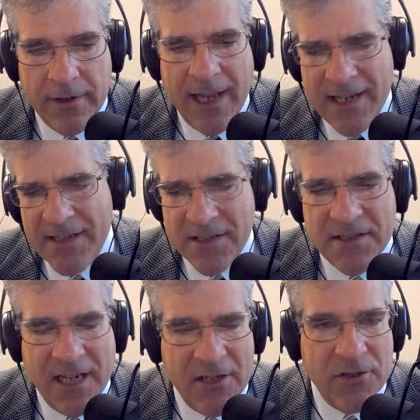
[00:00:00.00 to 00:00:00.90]
And that has its
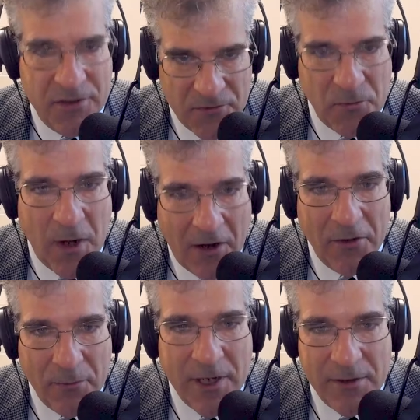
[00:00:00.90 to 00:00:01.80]
dangers as well,
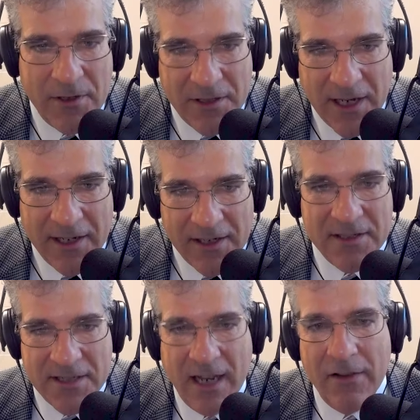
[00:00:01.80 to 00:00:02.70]
the way you can kind of
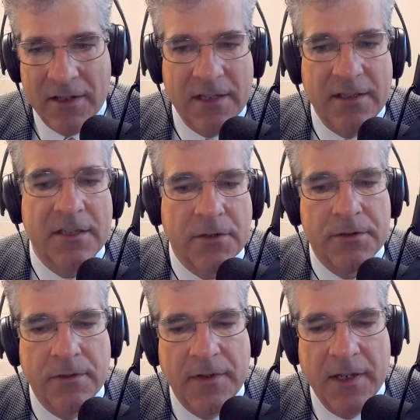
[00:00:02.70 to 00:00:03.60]
consolidate these
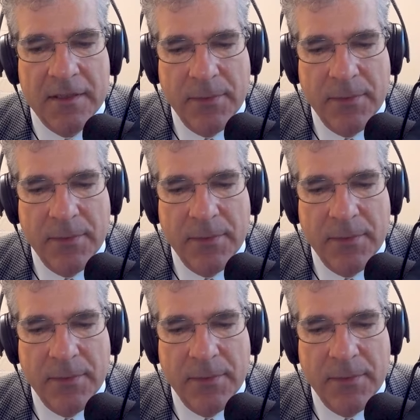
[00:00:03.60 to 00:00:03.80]
sorts of things.